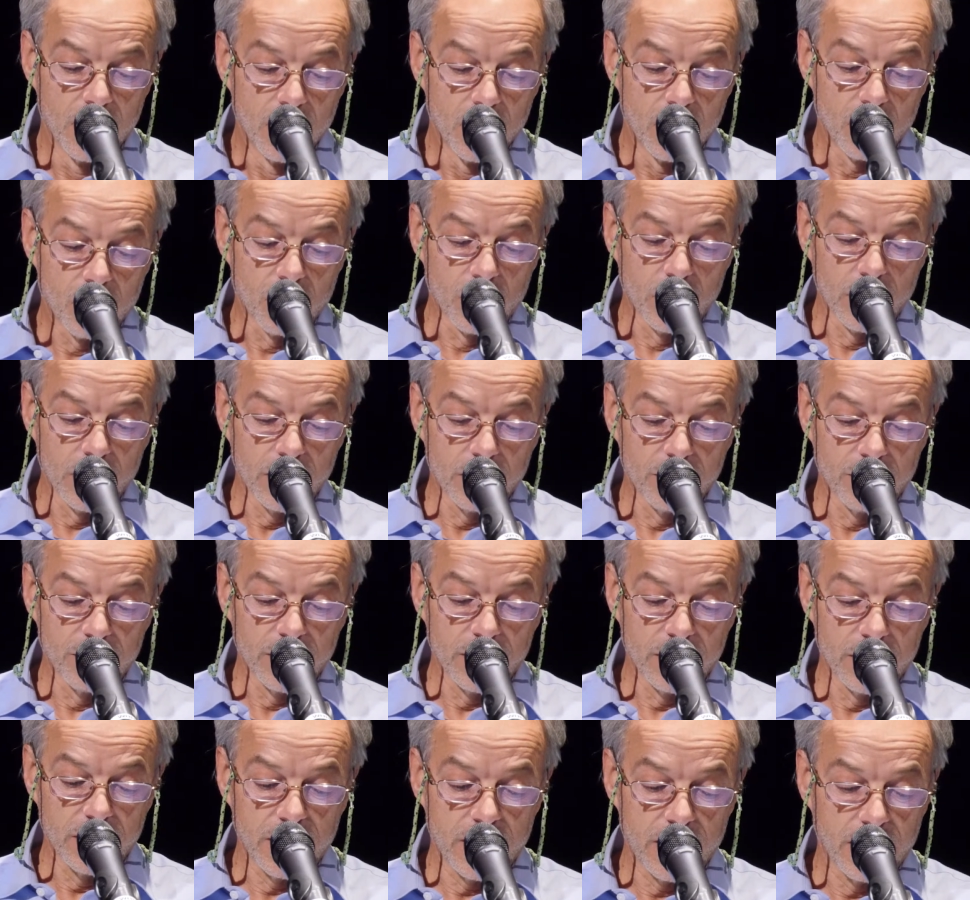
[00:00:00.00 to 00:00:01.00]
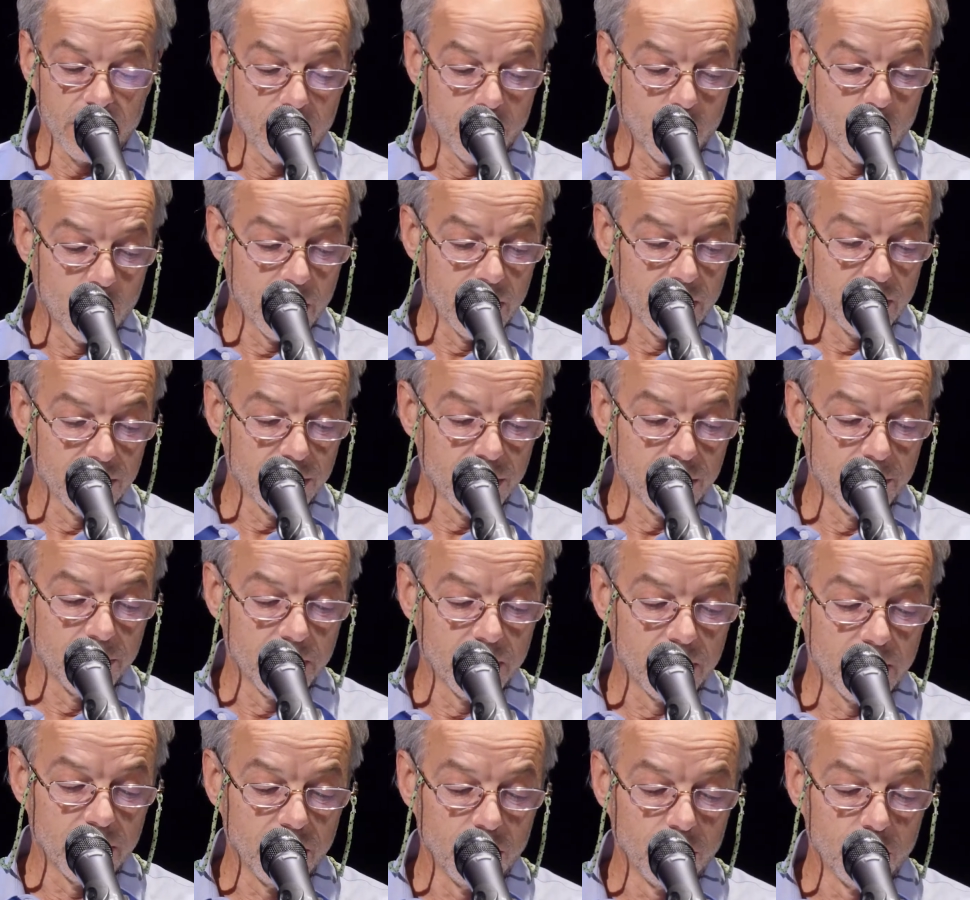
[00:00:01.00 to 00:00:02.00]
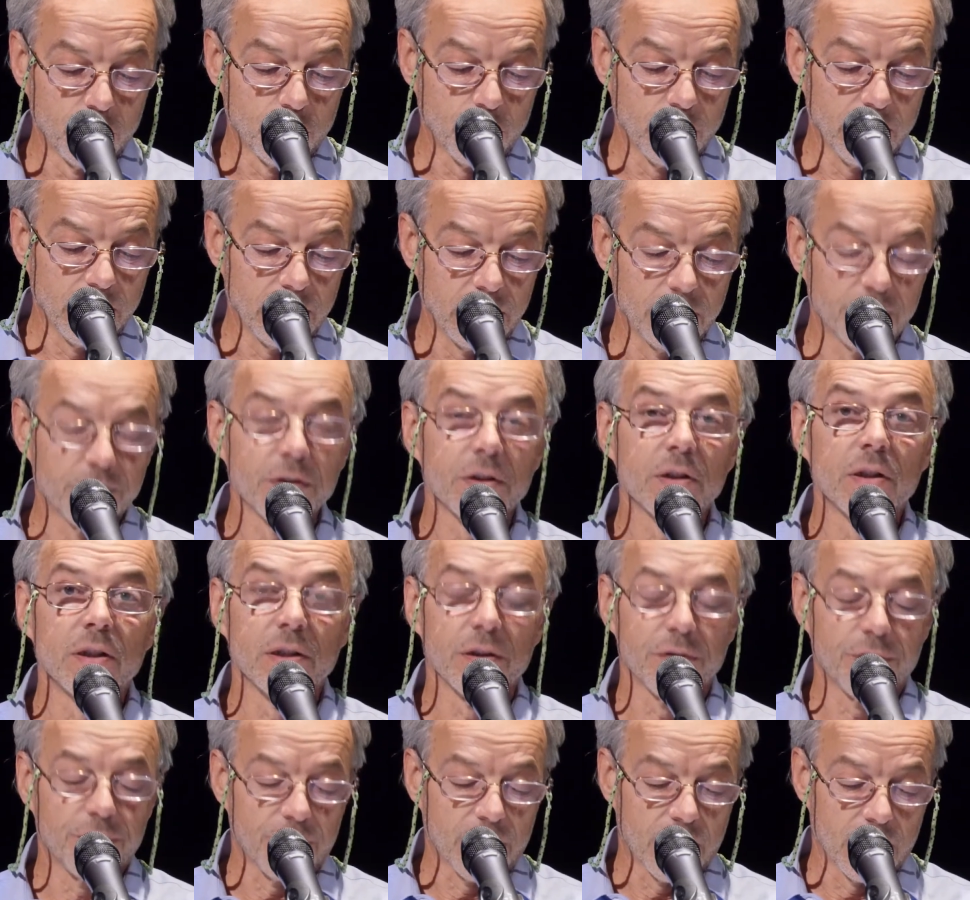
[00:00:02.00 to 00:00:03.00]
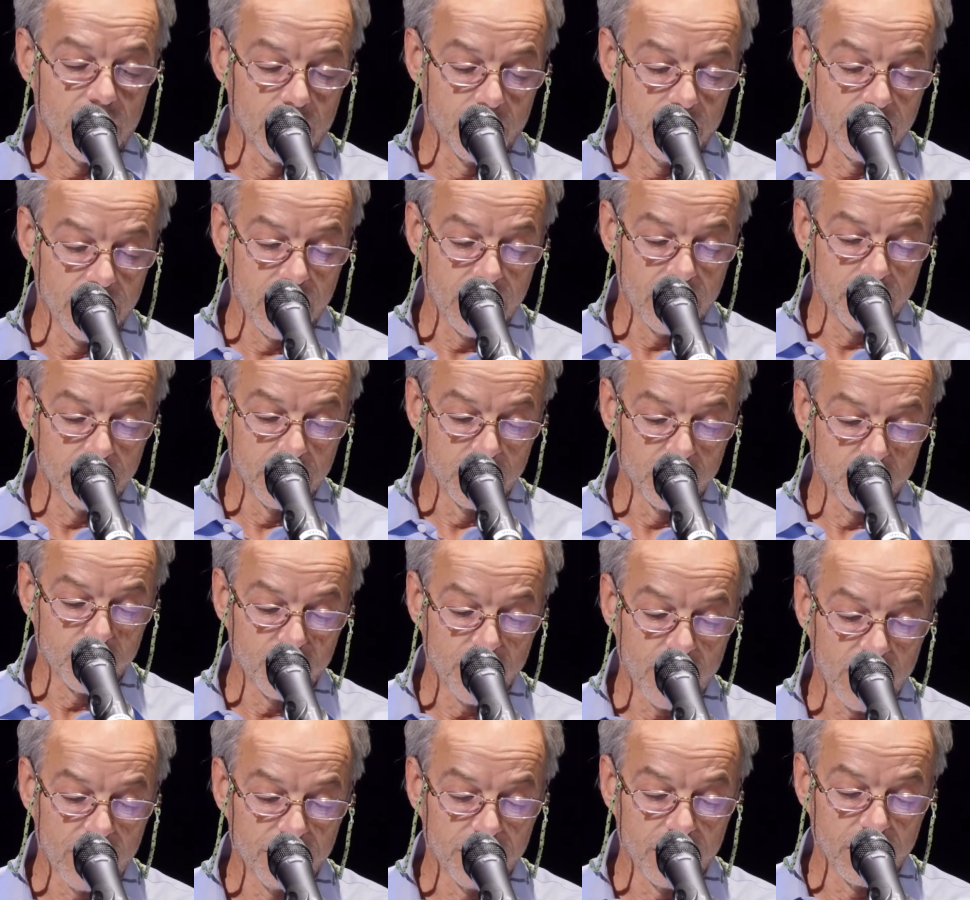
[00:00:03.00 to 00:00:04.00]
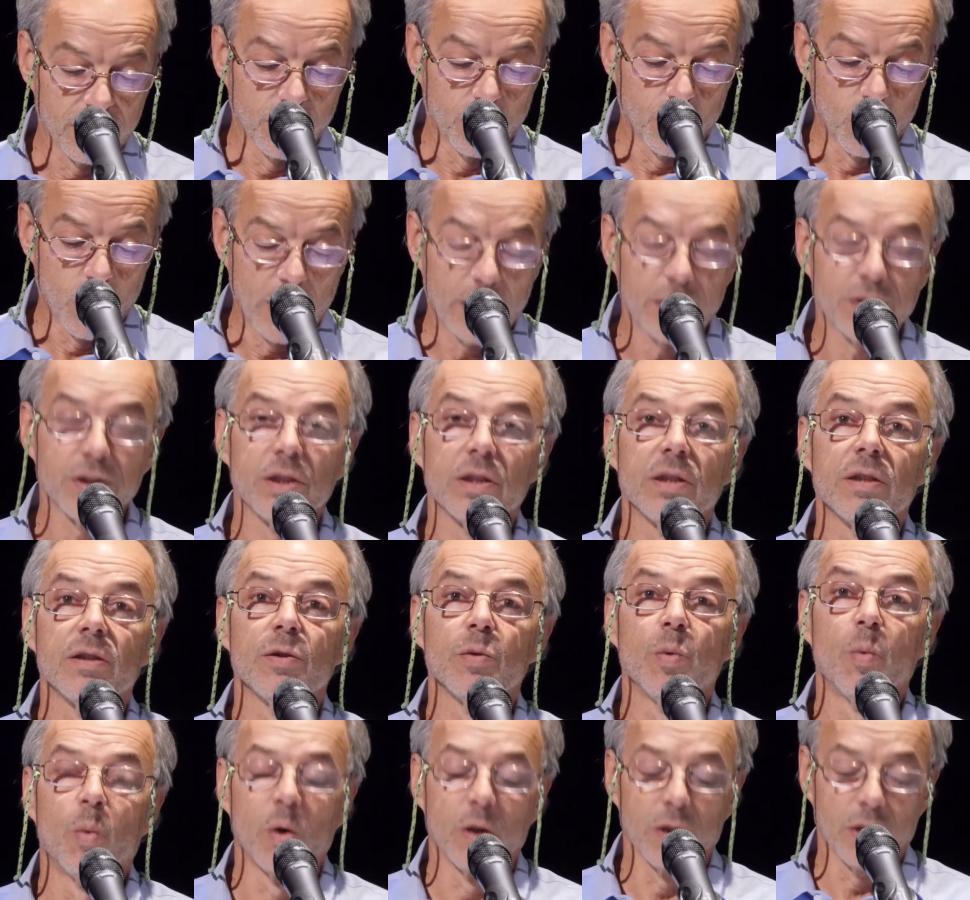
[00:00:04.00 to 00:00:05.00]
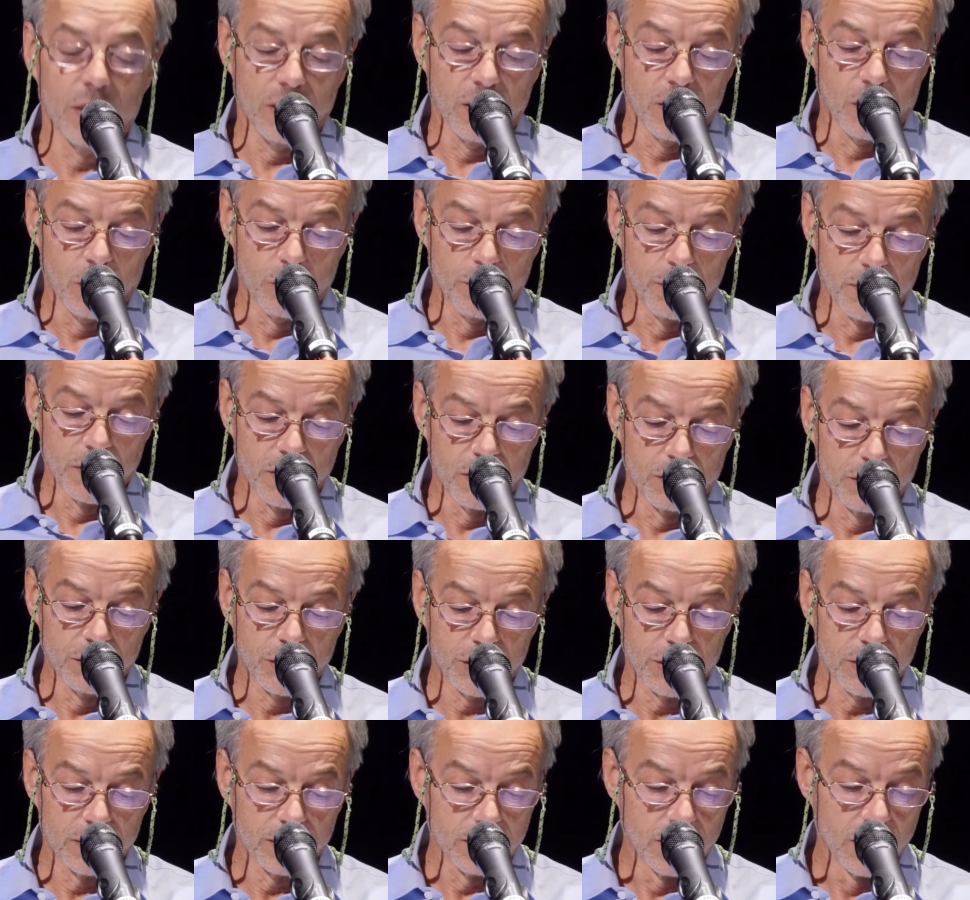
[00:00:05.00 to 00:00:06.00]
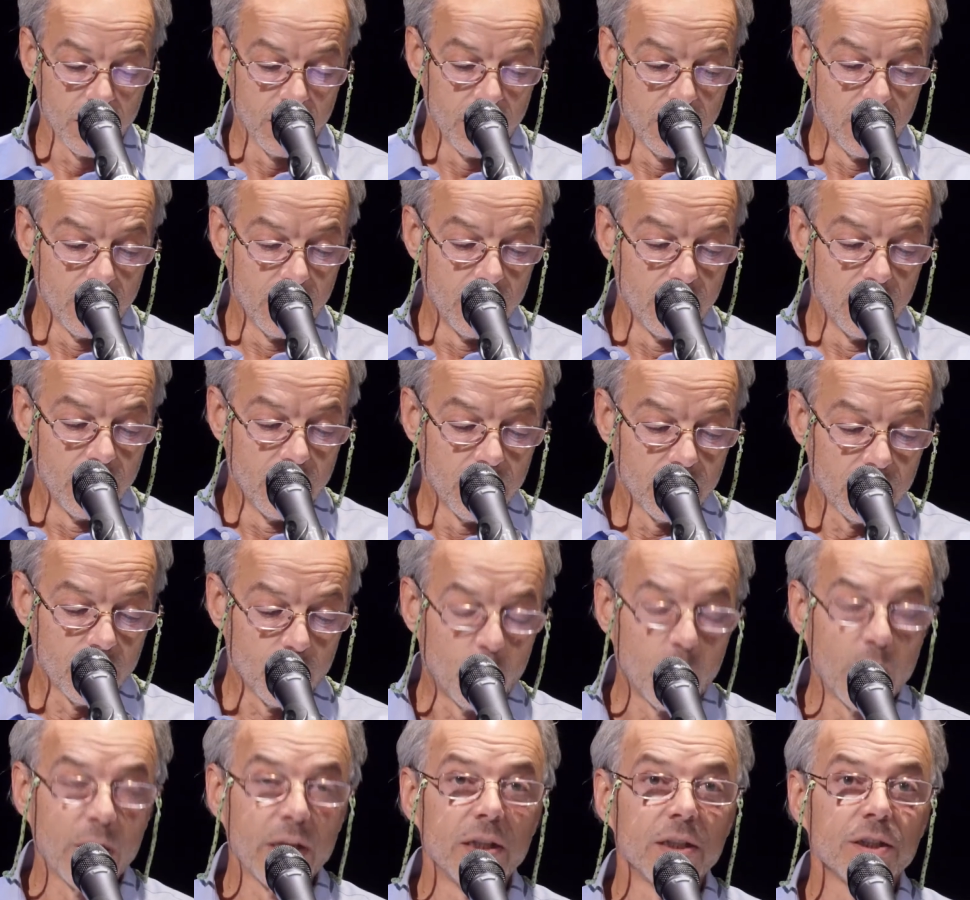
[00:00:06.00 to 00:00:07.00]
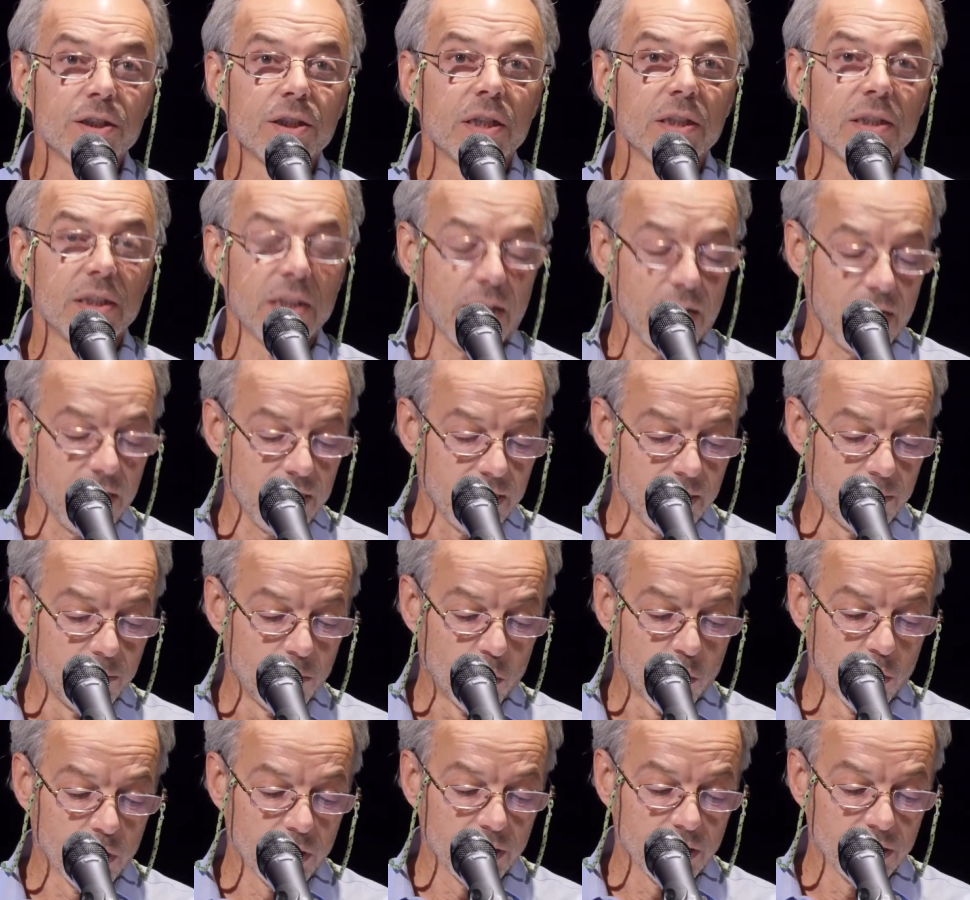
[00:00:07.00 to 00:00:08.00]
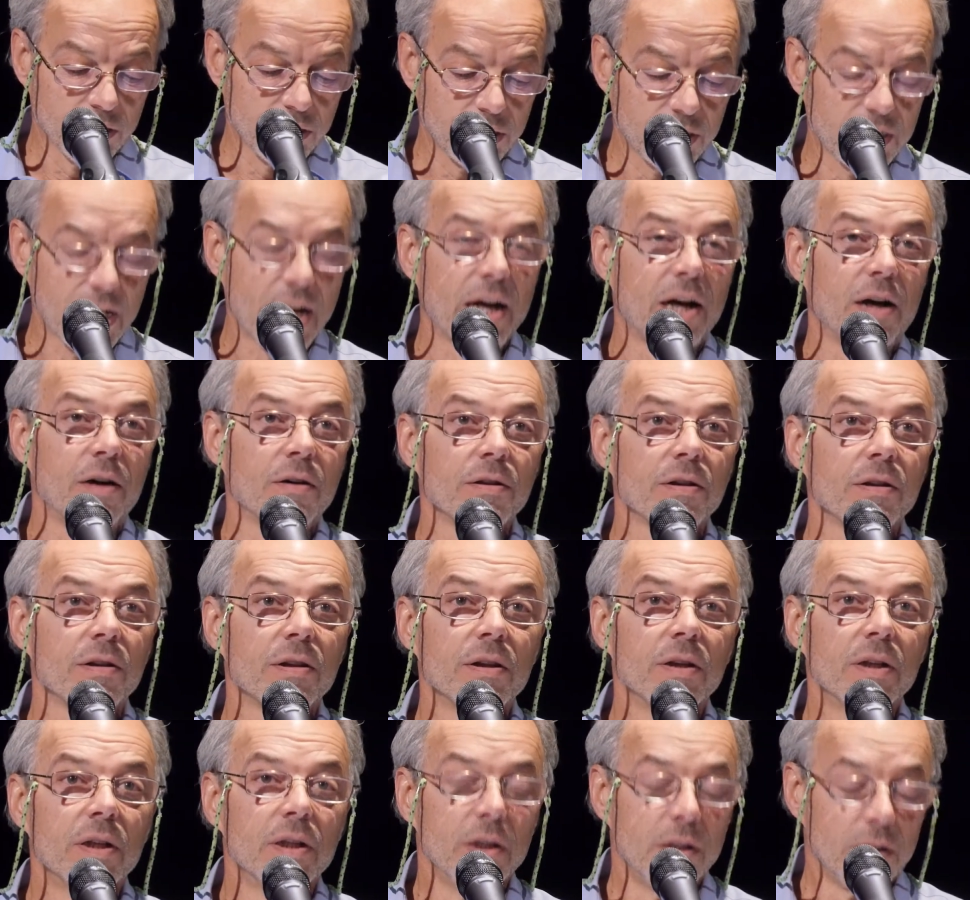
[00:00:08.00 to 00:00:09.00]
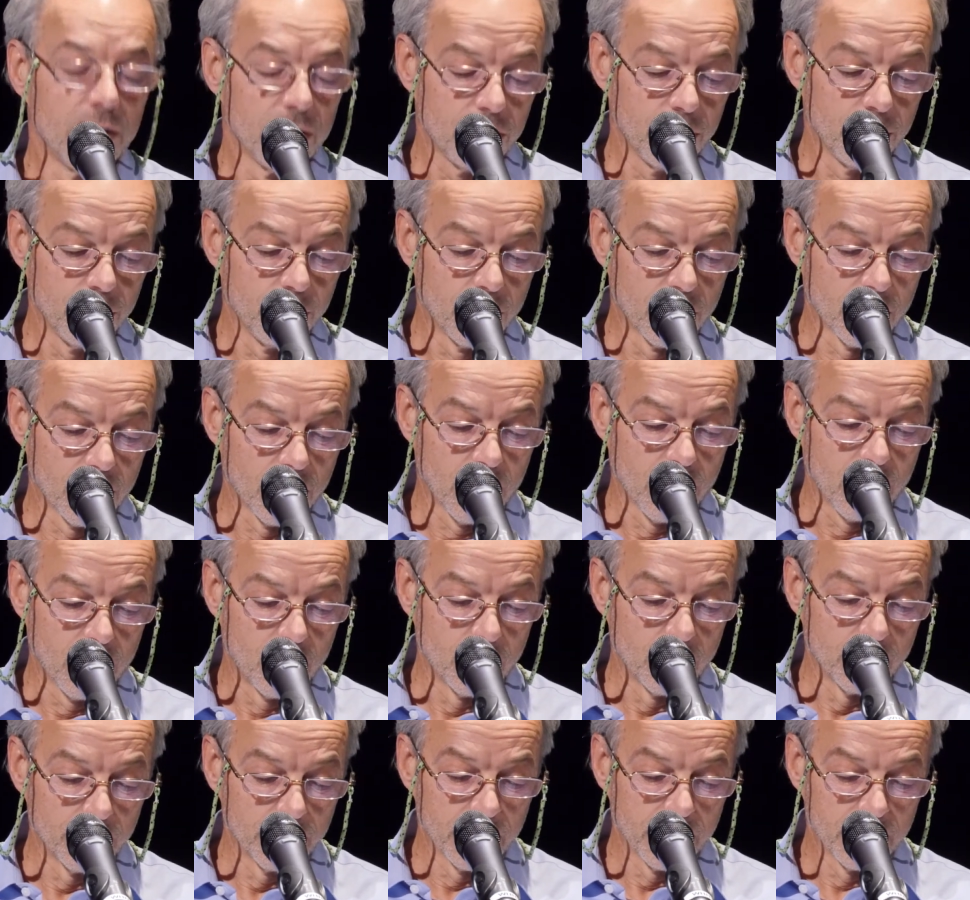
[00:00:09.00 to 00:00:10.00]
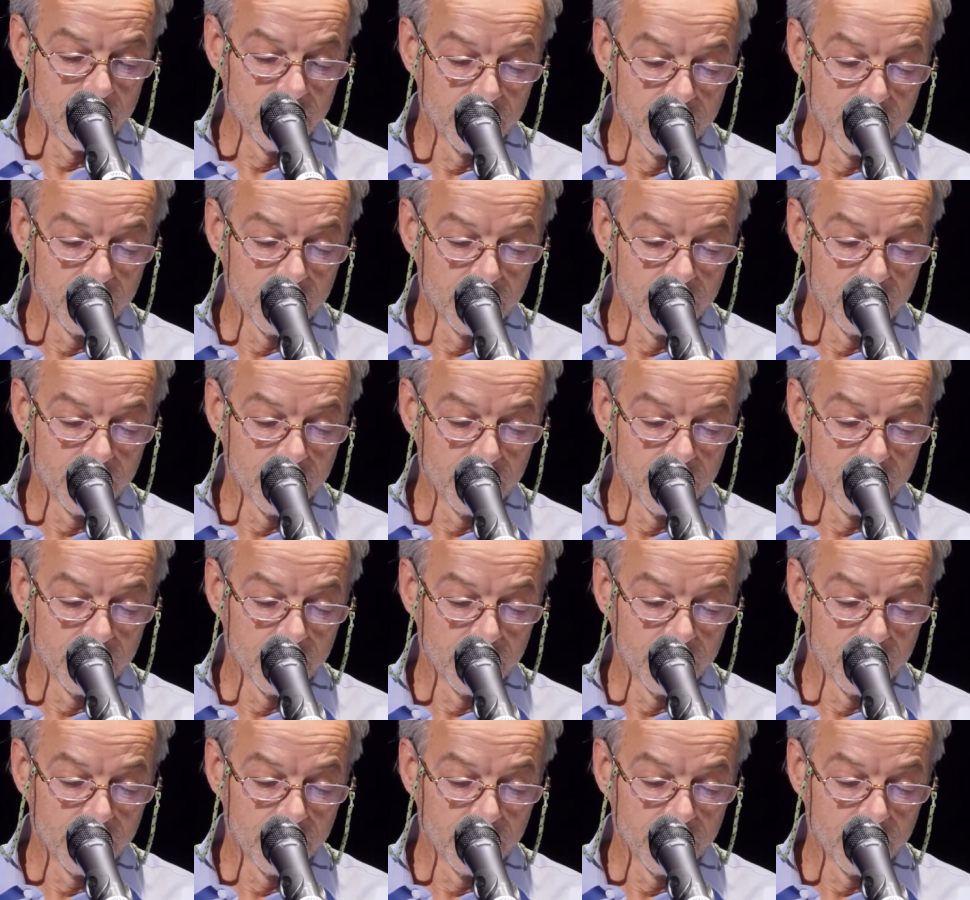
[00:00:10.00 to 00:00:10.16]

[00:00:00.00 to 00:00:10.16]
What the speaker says: Earlier in the day, the whales had been unusually difficult to follow and had been traveling west toward the open ocean. The whales had taken Morton south to her home.